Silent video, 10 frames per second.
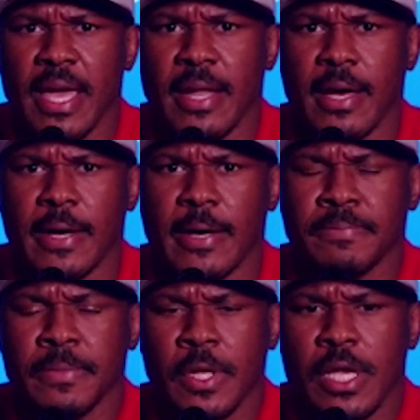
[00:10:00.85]
and
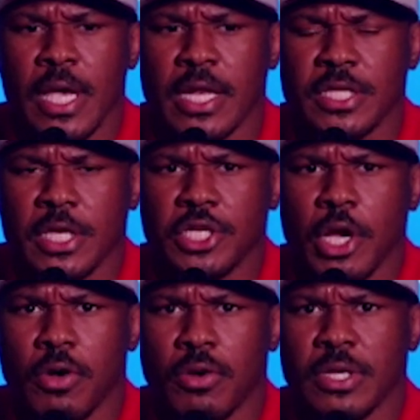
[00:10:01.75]
um, and it's gonna
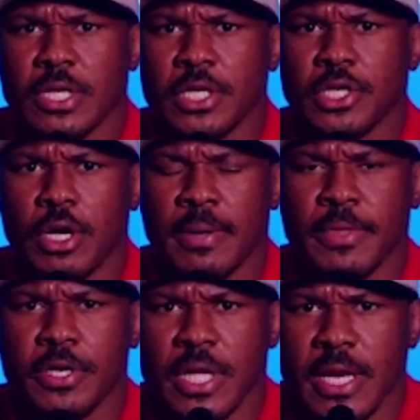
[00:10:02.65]
show. It's gonna show come
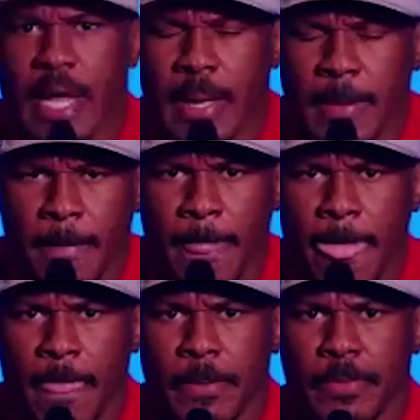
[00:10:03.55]
Thursday night.
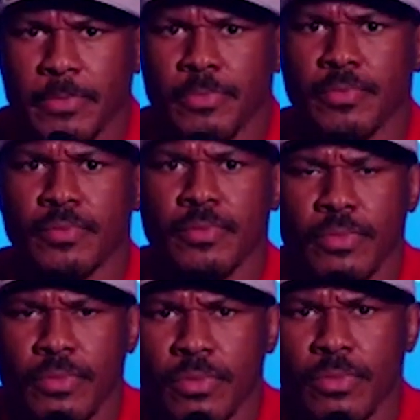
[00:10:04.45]

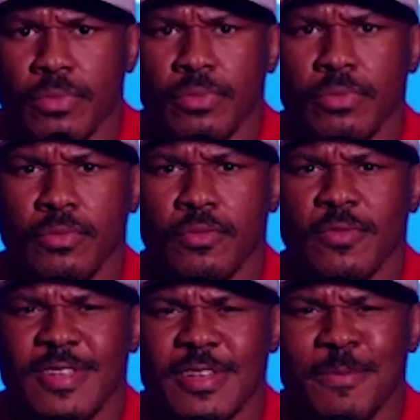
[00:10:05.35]
Thanks for the time,
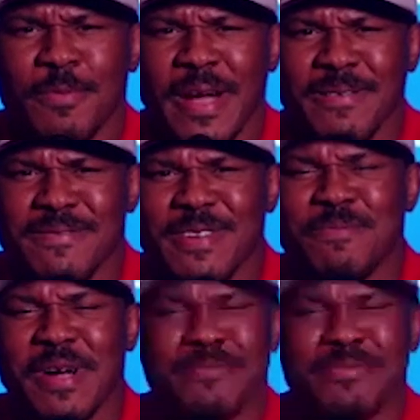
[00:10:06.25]
Muhammad. Appreciate no it. No
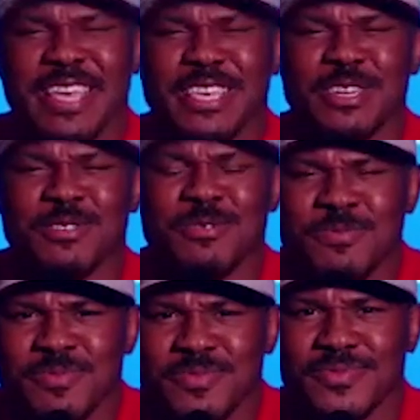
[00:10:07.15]
problem. Thank you,
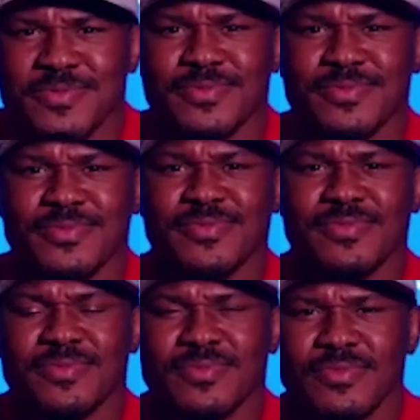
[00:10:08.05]

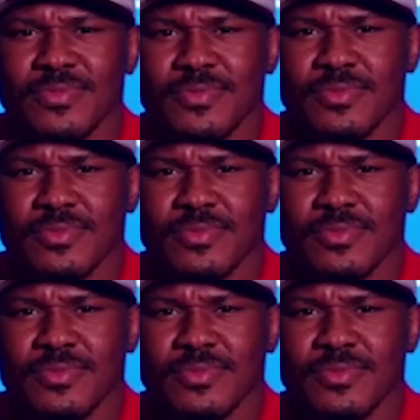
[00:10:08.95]
Darnell.